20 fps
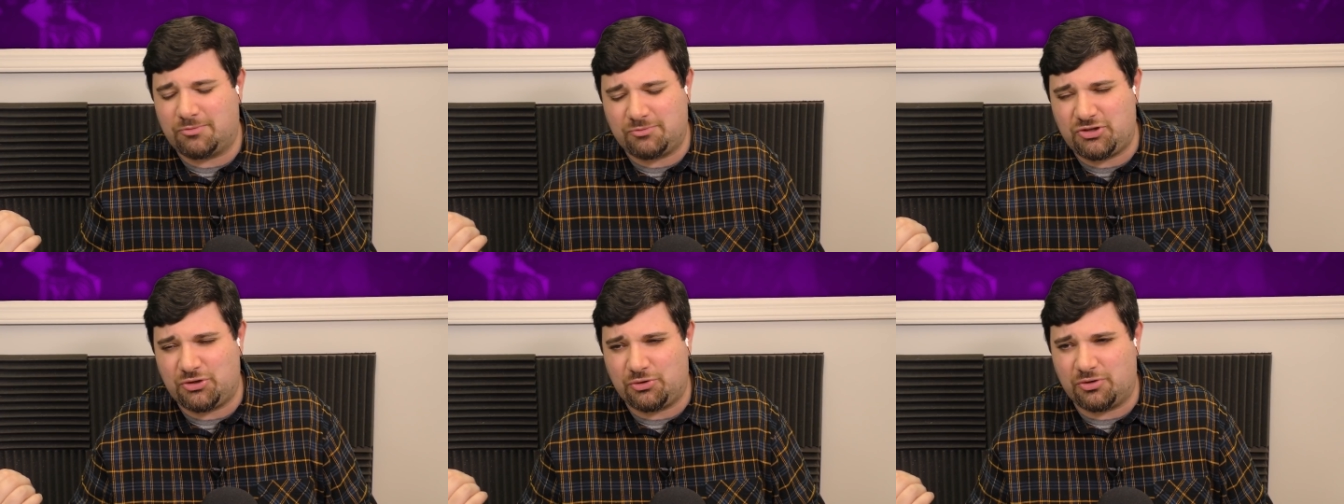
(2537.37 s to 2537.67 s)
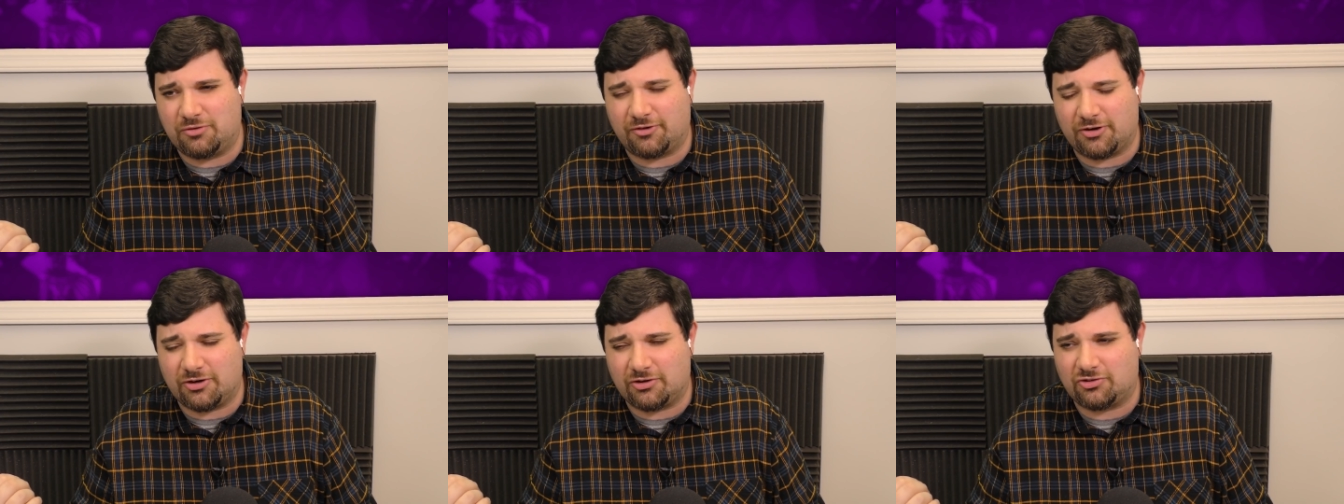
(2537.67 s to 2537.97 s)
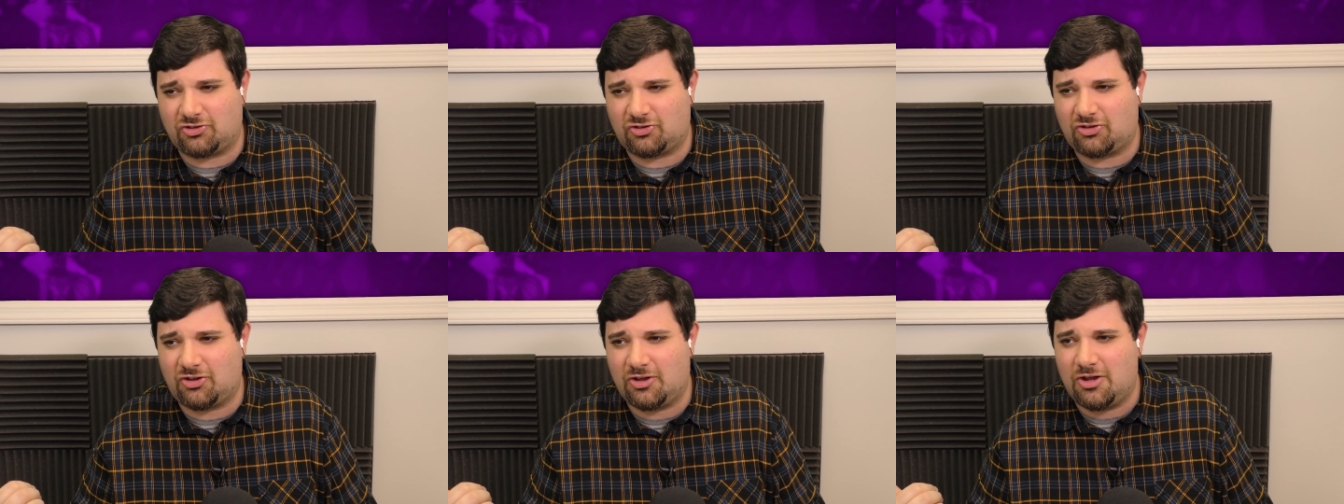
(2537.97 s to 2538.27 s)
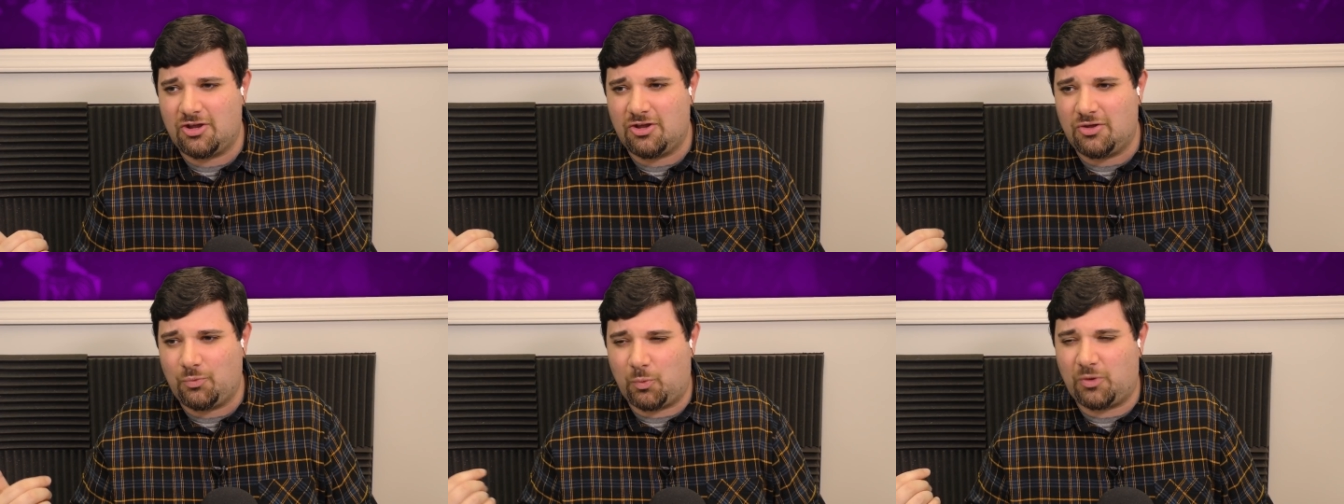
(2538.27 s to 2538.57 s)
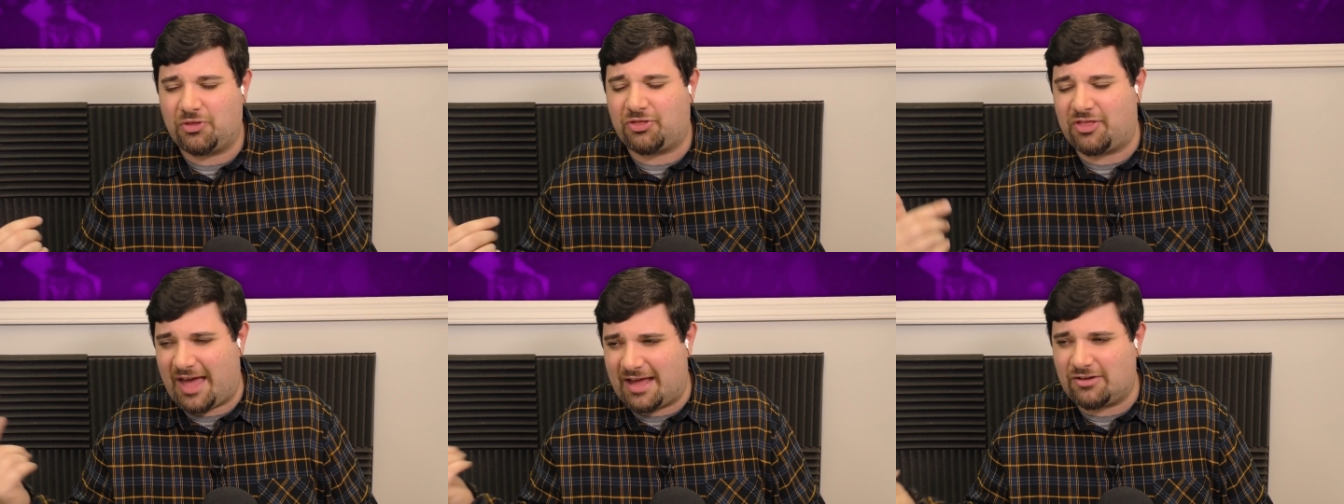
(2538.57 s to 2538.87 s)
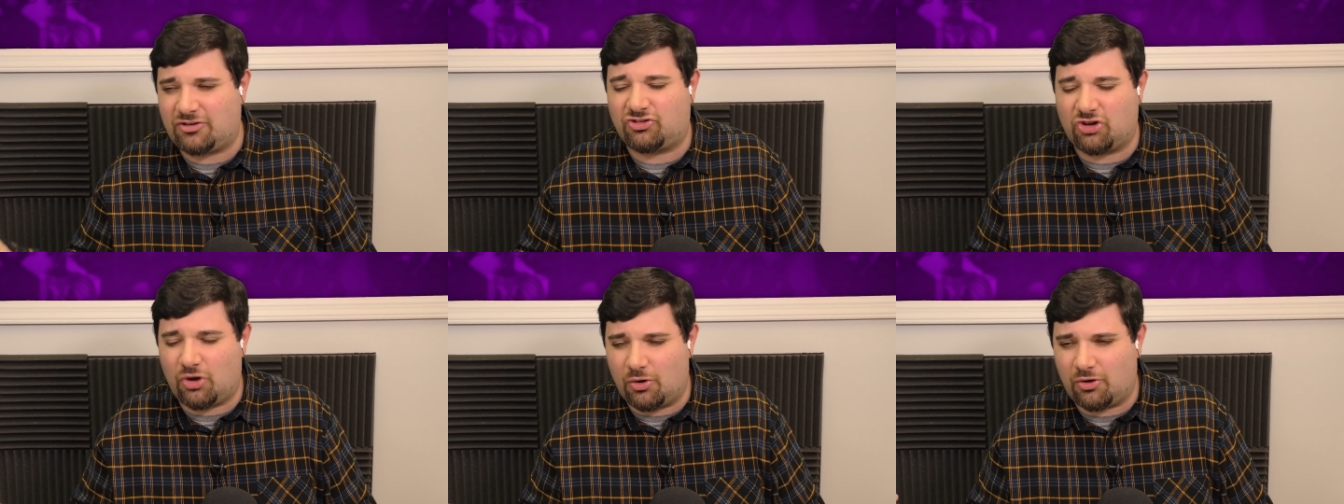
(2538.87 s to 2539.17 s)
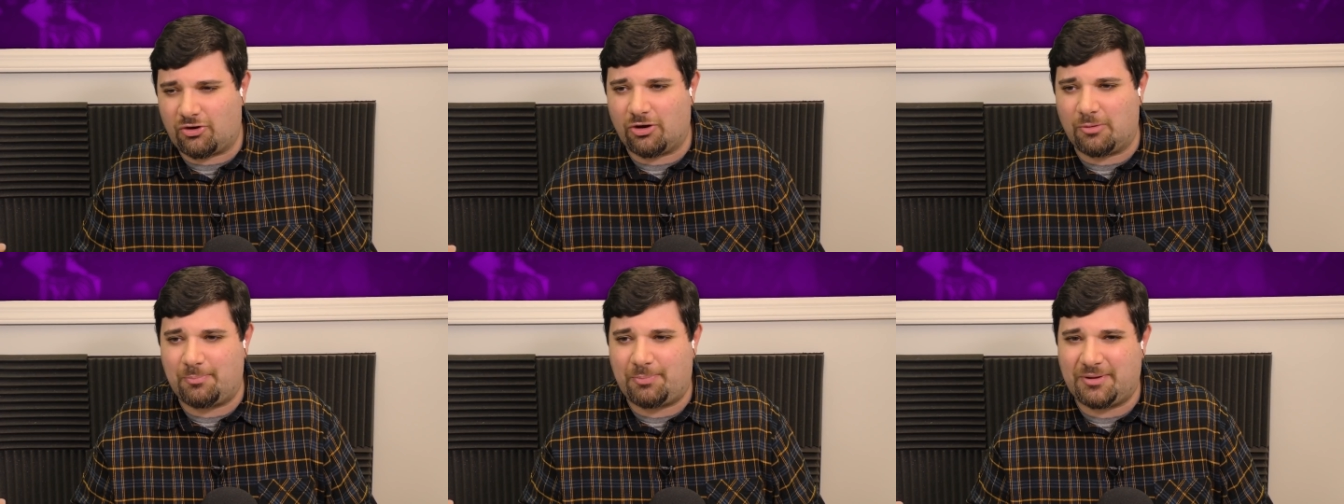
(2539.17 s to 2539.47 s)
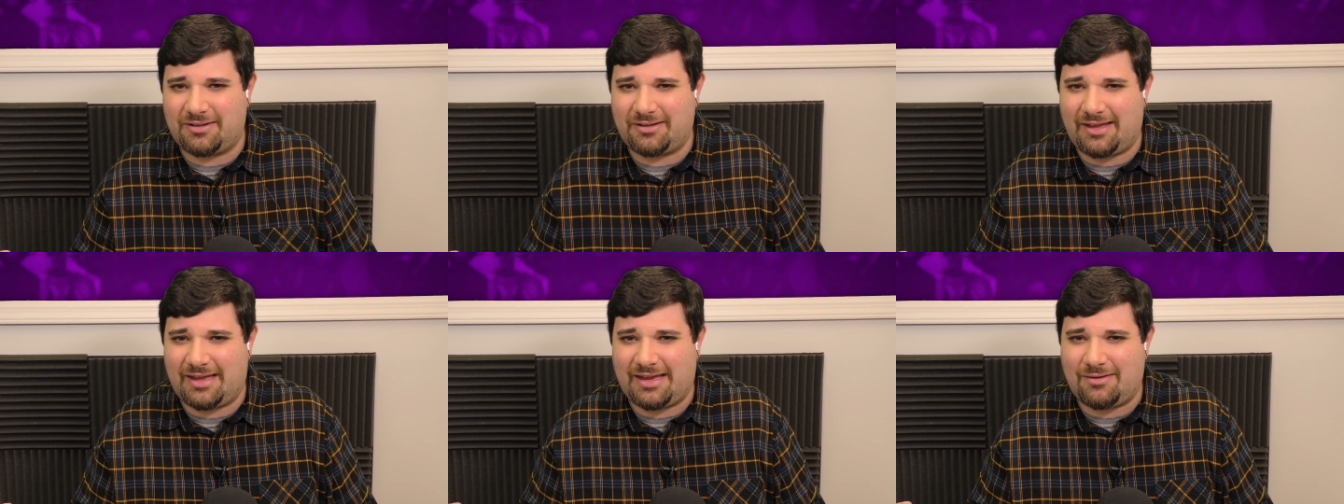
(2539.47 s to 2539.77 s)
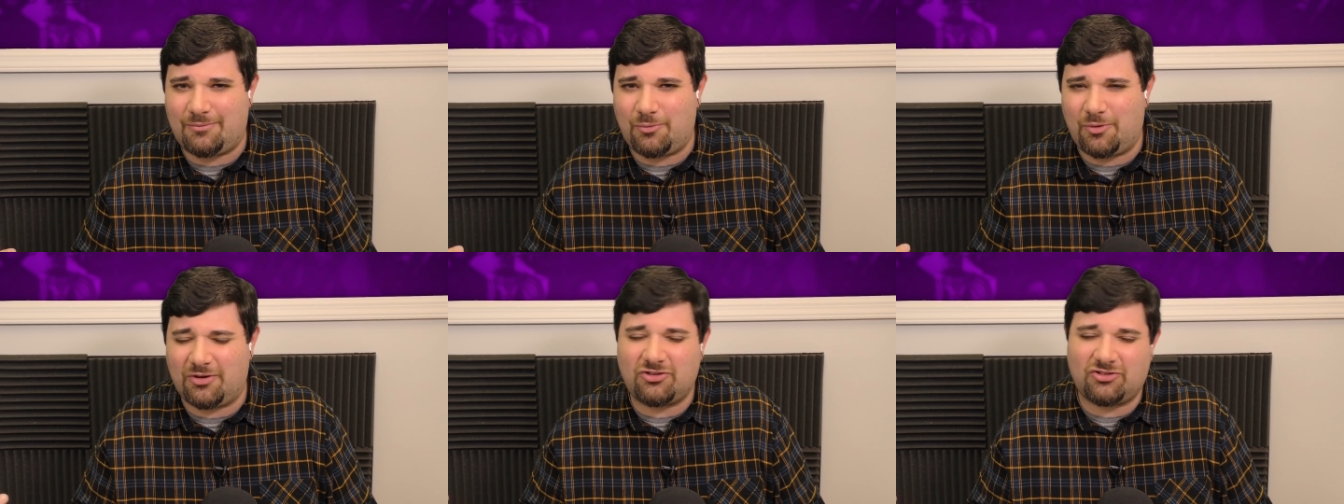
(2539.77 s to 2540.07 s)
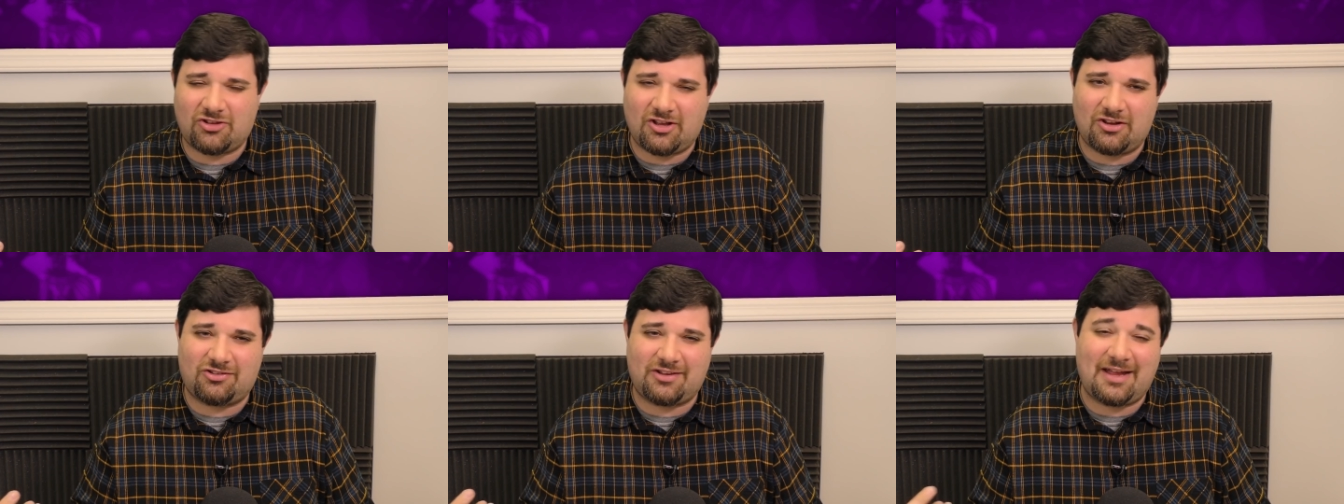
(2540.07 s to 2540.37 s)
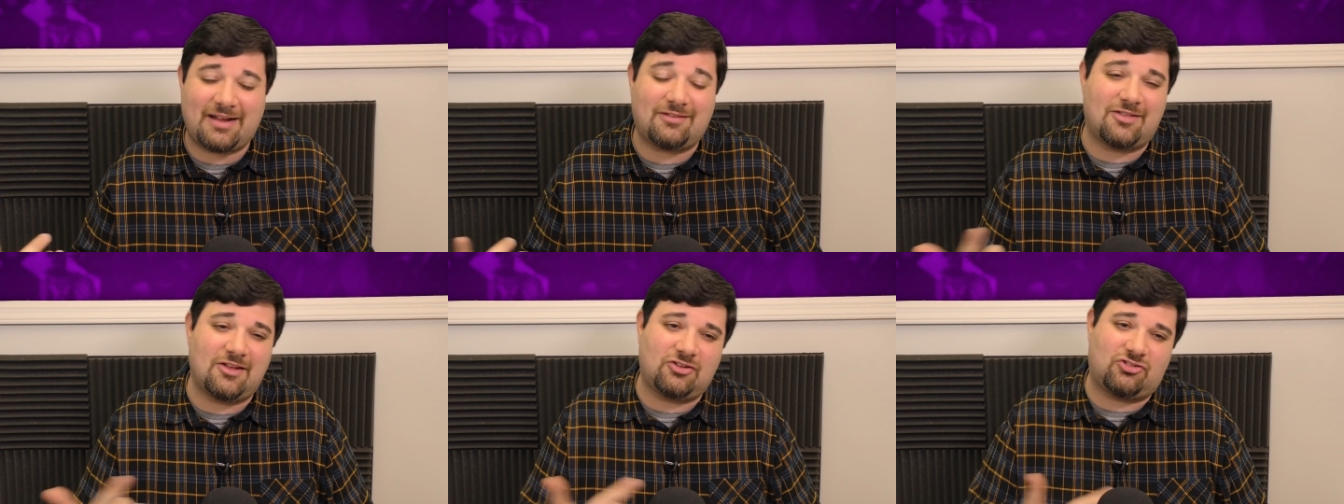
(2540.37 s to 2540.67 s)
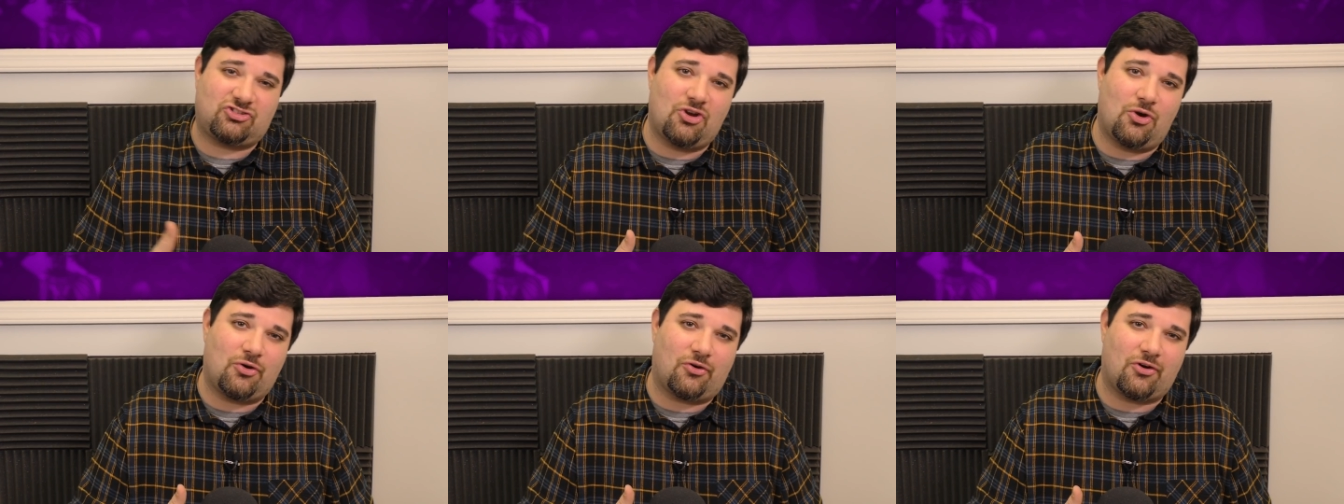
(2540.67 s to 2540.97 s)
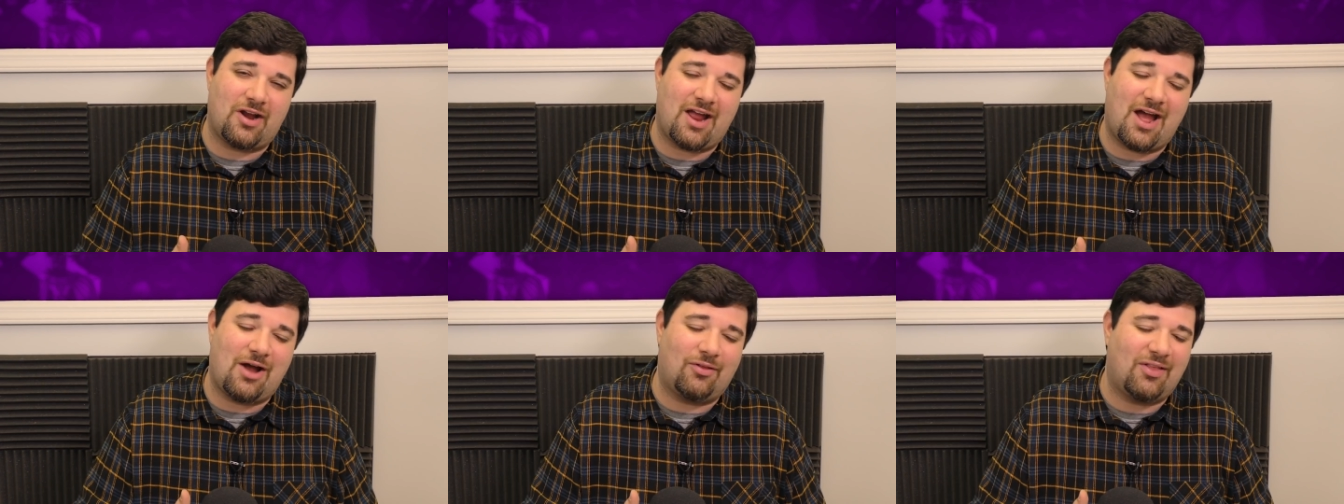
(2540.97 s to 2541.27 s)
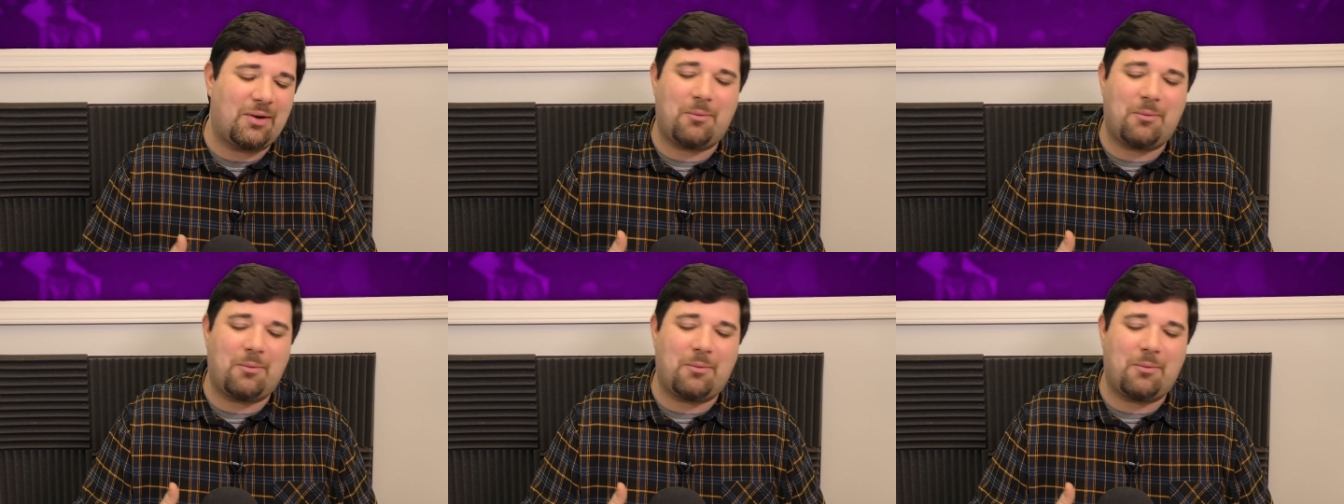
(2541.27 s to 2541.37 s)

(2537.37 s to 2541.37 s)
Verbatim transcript: universe with that Joker, but like, we're just gonna say it's this Joker now.